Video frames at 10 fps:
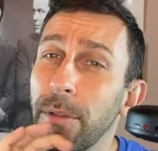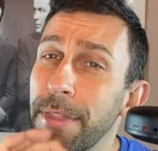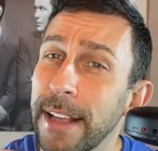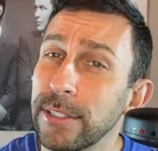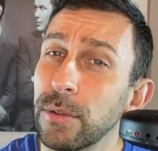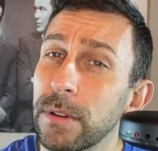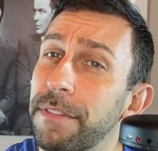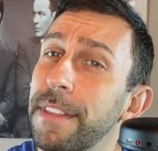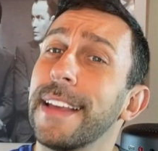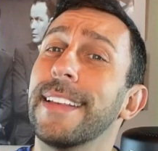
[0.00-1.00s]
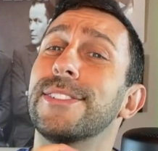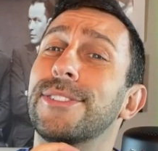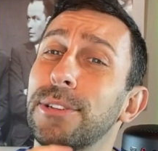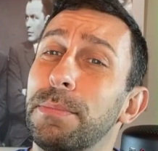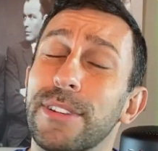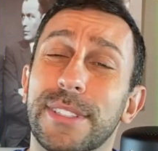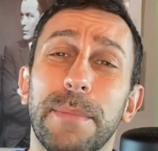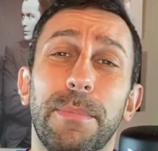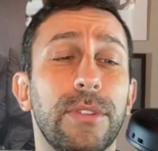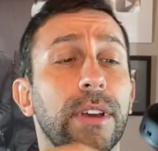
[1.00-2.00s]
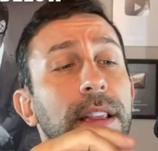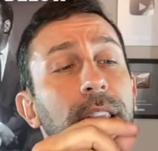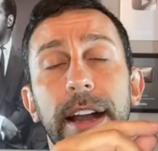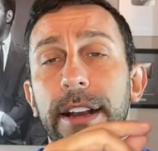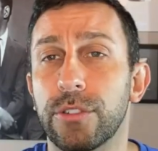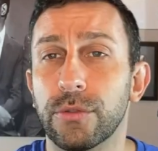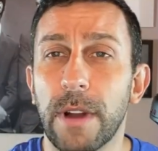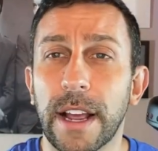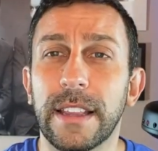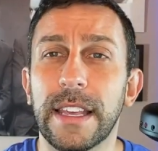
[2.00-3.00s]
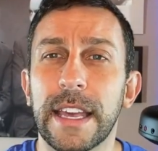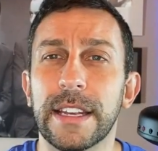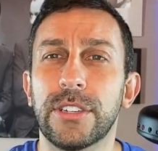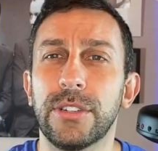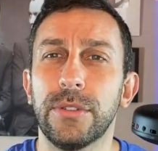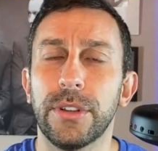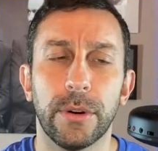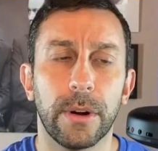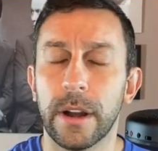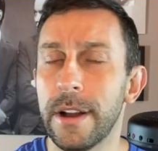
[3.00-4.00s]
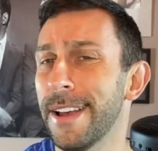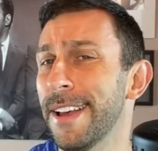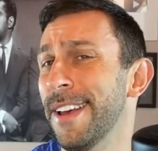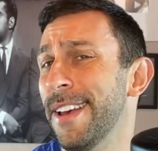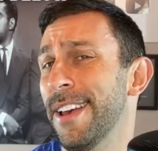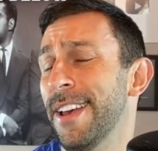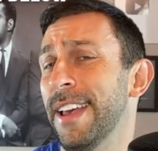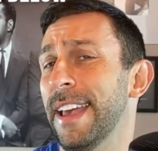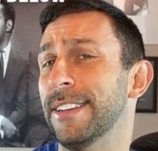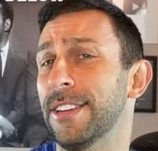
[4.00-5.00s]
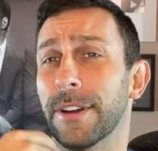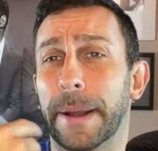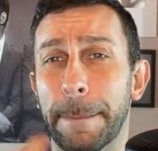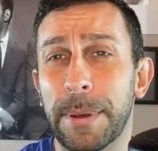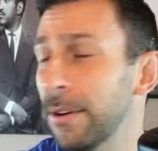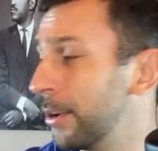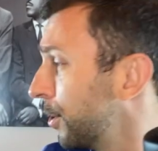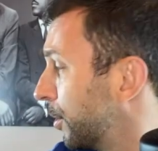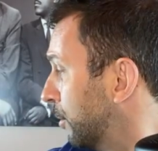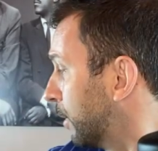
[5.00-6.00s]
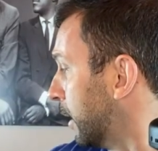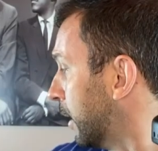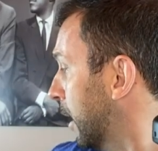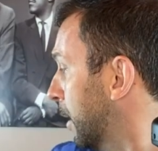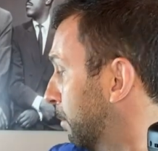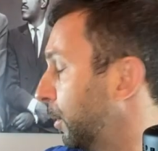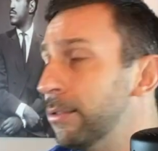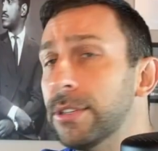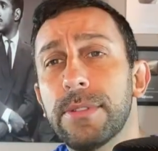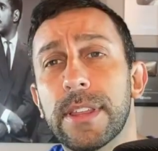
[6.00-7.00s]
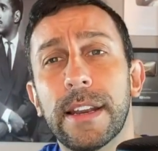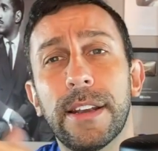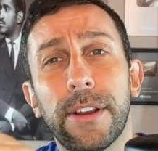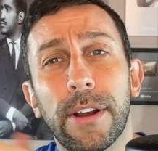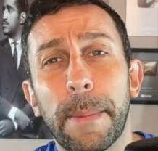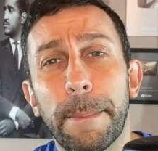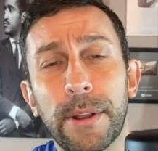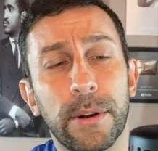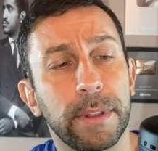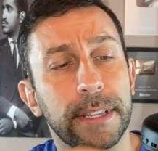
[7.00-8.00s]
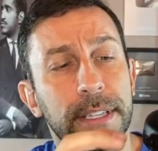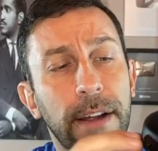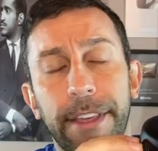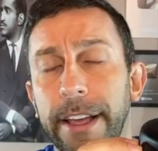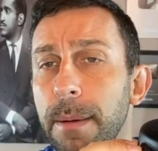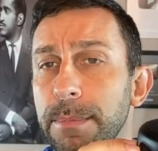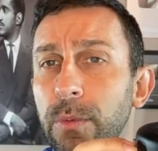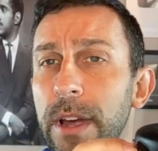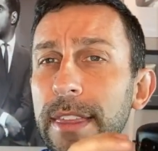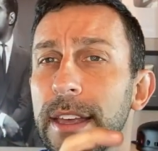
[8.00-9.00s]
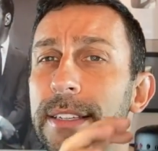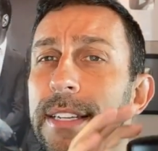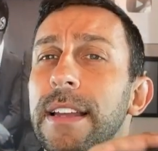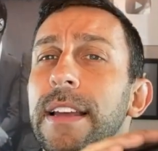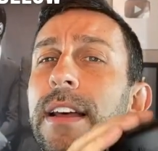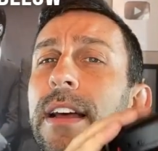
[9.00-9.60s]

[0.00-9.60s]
out, that sort of thing. Super simple. You can line it directly into your into your computer. You can um, Bluetooth it into your computer with the stuff that comes with it.